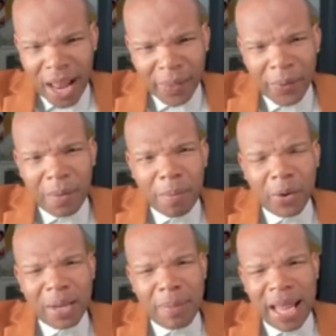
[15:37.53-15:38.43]
all know
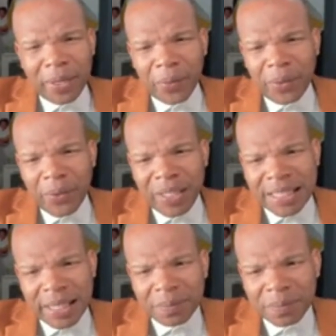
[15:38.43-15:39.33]
about the Bible,
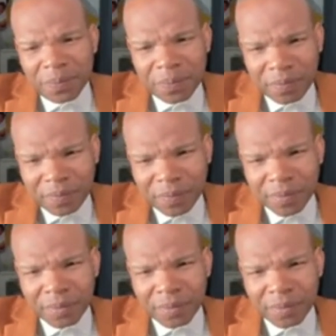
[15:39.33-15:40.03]
is it? Mm-hmm.